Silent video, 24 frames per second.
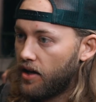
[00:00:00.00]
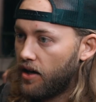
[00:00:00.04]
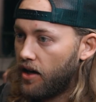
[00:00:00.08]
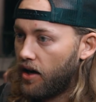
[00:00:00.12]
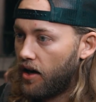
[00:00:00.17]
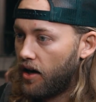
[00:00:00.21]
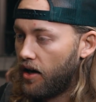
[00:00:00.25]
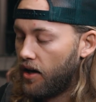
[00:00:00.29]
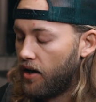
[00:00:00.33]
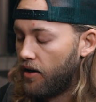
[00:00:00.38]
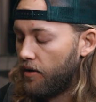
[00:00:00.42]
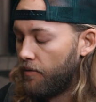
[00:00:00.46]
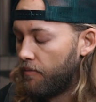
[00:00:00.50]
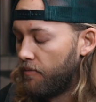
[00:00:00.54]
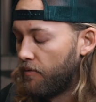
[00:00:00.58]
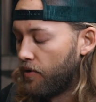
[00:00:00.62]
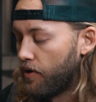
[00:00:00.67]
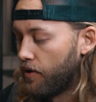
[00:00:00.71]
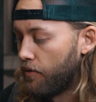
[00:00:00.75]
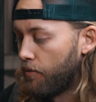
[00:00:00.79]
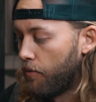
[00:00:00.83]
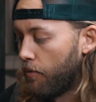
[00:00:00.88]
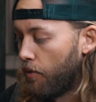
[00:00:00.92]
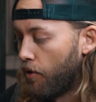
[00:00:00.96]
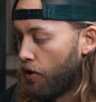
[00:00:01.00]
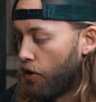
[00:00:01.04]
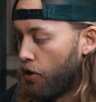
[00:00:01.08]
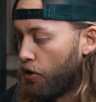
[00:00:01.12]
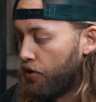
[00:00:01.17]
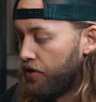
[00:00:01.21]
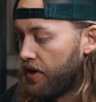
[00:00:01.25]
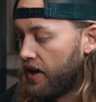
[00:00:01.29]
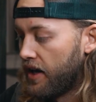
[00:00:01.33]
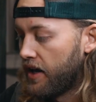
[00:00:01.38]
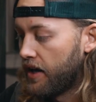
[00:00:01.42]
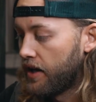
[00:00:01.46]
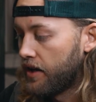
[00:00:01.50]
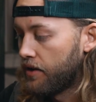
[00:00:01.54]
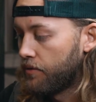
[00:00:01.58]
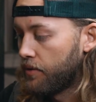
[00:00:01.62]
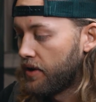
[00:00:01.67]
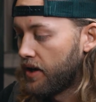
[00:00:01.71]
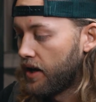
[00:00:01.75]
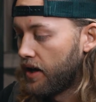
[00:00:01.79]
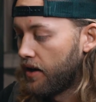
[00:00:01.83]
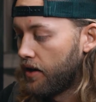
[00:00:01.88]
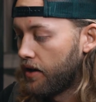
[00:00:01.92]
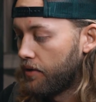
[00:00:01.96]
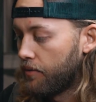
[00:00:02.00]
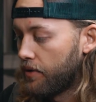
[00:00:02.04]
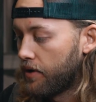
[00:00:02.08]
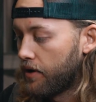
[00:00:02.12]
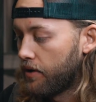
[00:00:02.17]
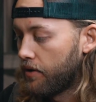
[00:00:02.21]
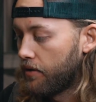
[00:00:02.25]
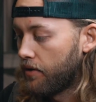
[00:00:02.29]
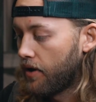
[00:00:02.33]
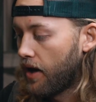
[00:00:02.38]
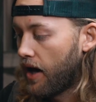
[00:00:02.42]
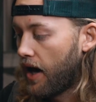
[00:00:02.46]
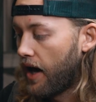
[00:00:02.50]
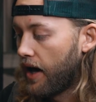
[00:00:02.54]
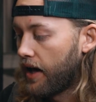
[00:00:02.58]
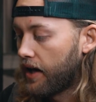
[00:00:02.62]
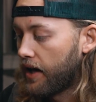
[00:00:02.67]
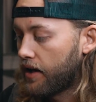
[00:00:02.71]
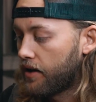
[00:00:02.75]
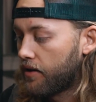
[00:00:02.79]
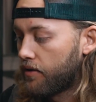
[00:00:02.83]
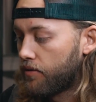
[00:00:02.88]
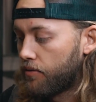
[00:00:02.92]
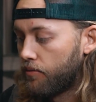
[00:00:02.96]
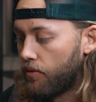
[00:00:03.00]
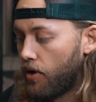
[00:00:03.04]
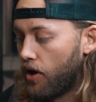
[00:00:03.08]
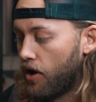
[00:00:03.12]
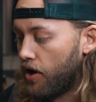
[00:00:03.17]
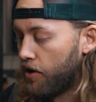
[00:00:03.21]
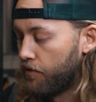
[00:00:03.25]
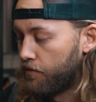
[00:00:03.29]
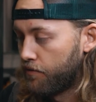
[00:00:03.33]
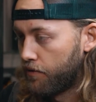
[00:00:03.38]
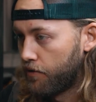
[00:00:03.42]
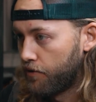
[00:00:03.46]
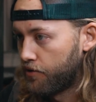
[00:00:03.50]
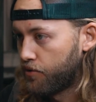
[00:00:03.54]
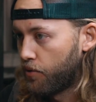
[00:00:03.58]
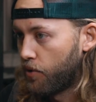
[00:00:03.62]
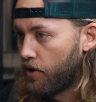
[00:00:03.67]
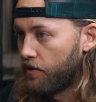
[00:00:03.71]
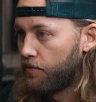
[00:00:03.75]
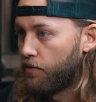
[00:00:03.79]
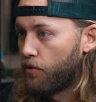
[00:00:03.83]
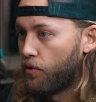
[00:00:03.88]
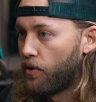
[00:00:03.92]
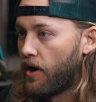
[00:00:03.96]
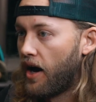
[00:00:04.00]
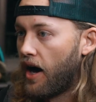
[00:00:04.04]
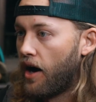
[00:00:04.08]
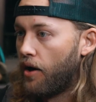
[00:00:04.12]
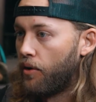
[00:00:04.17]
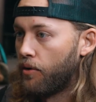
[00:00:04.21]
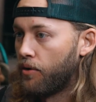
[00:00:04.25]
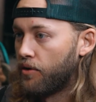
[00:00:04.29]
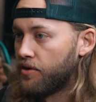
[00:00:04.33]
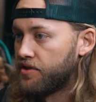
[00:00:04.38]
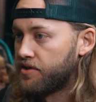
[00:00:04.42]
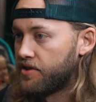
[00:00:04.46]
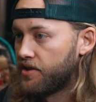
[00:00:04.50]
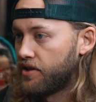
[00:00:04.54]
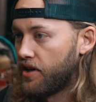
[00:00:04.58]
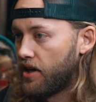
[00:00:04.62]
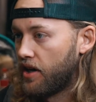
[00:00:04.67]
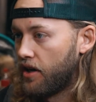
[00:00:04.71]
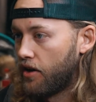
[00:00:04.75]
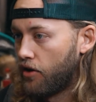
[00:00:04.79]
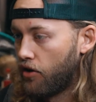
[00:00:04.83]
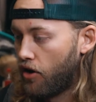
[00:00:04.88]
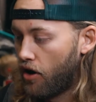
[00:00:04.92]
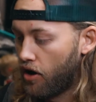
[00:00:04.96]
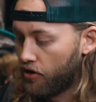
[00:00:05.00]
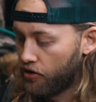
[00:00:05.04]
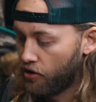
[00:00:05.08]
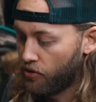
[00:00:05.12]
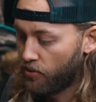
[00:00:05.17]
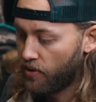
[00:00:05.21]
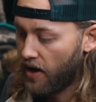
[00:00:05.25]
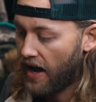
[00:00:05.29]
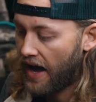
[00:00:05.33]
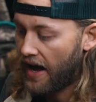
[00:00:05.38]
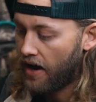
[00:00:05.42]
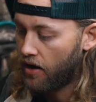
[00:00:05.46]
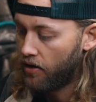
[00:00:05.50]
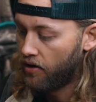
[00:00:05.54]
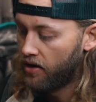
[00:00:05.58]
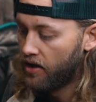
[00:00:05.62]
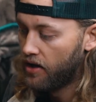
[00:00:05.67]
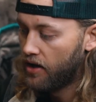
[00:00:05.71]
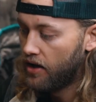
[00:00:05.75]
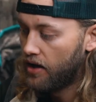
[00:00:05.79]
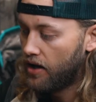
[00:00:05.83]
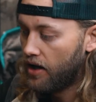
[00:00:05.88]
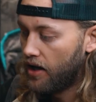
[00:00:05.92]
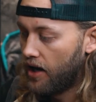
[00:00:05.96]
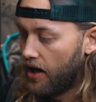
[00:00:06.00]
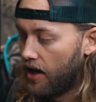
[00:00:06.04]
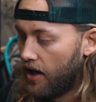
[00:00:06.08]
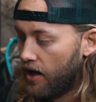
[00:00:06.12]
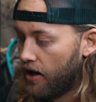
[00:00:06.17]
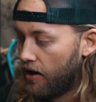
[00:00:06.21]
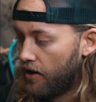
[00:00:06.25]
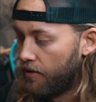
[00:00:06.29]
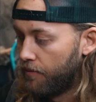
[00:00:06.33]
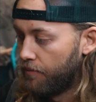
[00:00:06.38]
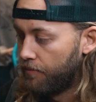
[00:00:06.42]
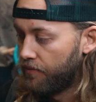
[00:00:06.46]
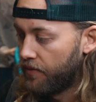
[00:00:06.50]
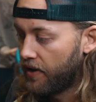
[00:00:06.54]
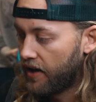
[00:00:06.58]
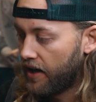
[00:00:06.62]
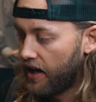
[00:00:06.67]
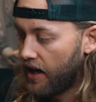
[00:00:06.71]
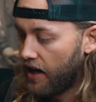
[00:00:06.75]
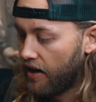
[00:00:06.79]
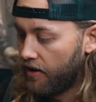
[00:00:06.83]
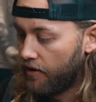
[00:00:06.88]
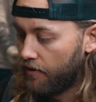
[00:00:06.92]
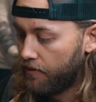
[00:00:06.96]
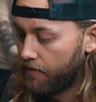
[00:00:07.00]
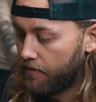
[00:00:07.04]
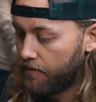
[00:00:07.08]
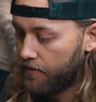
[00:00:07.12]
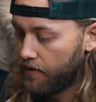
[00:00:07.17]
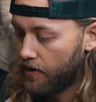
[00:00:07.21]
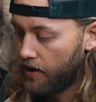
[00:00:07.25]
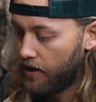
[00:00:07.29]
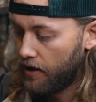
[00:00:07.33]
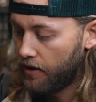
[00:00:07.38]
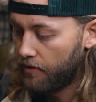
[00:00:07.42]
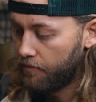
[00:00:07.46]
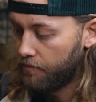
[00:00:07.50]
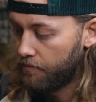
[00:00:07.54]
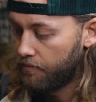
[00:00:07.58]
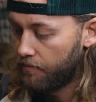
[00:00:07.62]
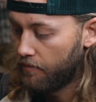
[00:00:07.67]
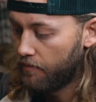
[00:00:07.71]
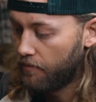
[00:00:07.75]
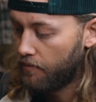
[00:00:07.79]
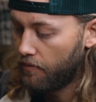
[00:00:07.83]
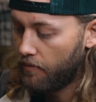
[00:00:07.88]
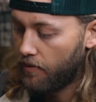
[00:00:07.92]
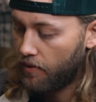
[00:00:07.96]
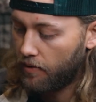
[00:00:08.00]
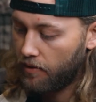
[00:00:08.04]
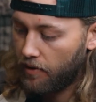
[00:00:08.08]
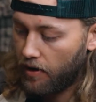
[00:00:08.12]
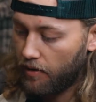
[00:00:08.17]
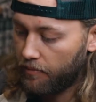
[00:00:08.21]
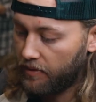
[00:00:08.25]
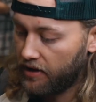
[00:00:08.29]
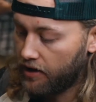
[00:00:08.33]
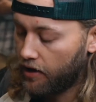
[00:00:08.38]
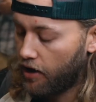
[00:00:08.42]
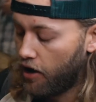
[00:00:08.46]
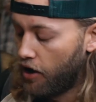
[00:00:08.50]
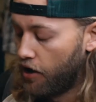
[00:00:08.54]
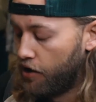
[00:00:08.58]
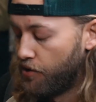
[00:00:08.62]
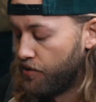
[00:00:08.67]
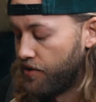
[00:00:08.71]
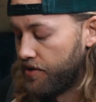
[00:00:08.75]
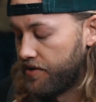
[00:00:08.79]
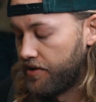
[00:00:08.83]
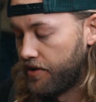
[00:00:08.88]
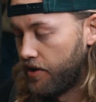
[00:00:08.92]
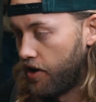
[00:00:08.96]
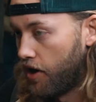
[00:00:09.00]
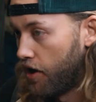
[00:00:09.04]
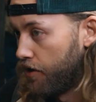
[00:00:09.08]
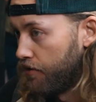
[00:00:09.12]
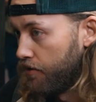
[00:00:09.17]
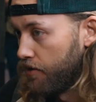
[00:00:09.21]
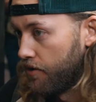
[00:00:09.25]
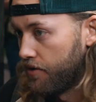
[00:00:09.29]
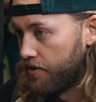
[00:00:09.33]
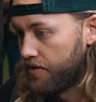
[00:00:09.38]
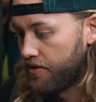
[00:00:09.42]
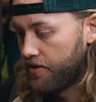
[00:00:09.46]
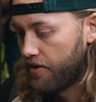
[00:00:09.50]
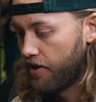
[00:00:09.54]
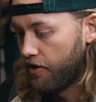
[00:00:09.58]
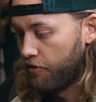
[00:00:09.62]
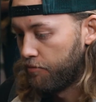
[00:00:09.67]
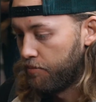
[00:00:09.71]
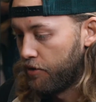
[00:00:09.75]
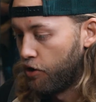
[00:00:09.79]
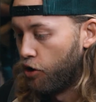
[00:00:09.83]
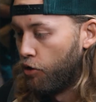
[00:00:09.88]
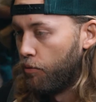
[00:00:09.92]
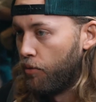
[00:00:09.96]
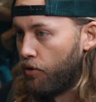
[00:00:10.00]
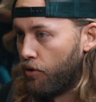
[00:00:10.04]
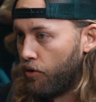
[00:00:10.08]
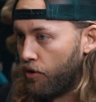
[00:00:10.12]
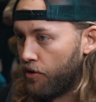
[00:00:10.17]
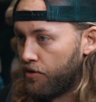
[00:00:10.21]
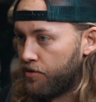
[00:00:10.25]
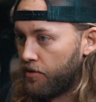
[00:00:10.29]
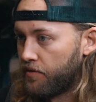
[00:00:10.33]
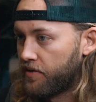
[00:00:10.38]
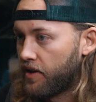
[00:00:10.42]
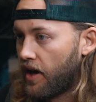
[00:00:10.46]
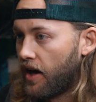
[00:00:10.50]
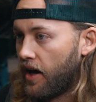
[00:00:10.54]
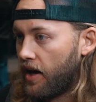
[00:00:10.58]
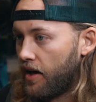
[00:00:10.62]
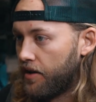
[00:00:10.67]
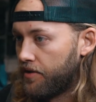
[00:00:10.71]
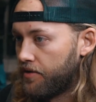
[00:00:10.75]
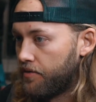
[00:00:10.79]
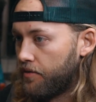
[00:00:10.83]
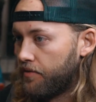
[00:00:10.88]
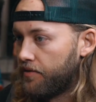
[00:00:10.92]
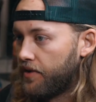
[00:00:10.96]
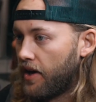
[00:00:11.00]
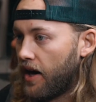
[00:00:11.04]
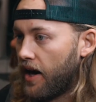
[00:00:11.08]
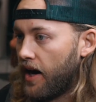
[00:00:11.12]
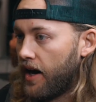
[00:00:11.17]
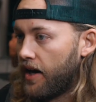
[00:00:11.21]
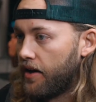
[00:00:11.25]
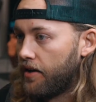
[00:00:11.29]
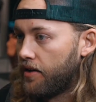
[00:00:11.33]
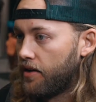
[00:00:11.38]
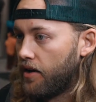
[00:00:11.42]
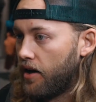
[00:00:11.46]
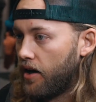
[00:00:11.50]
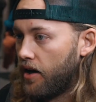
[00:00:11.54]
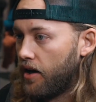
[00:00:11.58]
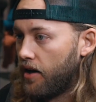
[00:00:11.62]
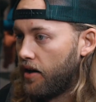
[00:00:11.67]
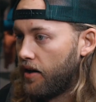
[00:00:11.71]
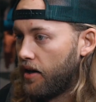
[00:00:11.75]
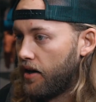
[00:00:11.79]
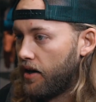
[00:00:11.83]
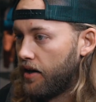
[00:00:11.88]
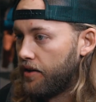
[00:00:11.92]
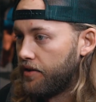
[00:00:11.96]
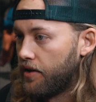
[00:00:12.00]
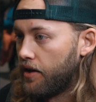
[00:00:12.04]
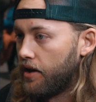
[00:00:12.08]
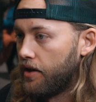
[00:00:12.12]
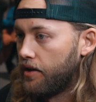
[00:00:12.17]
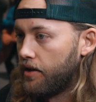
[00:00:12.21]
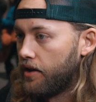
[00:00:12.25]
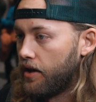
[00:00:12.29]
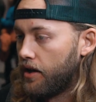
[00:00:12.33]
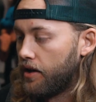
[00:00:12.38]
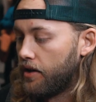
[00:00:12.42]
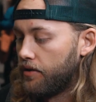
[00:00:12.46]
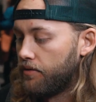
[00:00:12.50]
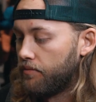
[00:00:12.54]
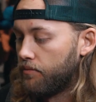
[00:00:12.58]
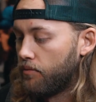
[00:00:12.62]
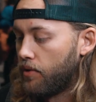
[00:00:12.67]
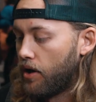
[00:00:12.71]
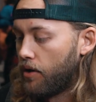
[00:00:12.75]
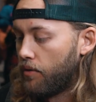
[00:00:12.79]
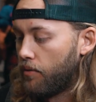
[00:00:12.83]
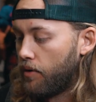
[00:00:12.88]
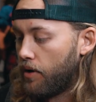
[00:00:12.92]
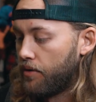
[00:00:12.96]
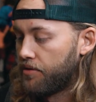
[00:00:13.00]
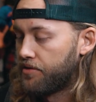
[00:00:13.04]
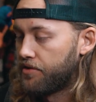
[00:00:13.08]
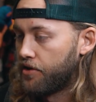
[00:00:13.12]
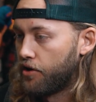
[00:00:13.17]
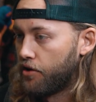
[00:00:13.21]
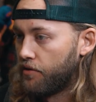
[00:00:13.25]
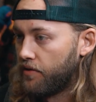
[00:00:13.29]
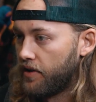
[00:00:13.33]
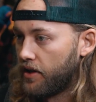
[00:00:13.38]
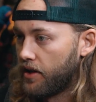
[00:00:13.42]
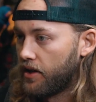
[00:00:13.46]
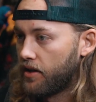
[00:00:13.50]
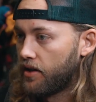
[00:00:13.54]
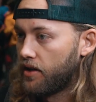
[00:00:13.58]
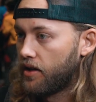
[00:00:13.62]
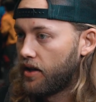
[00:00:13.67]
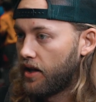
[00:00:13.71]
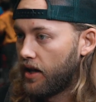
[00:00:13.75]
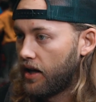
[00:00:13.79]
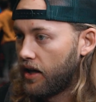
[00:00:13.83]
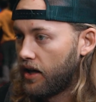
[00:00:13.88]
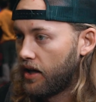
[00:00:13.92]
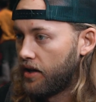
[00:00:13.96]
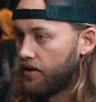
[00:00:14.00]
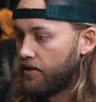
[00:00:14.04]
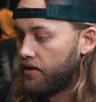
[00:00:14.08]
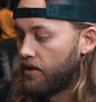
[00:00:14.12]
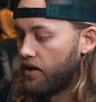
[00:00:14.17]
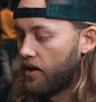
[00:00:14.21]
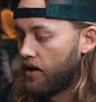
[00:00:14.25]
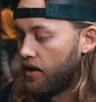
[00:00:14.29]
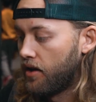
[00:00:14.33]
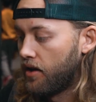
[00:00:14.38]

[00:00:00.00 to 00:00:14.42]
Where Memorial Day we hike, run for 24 hours, and along the route they have hundreds and hundreds of billboards of guys who've died and while serving, and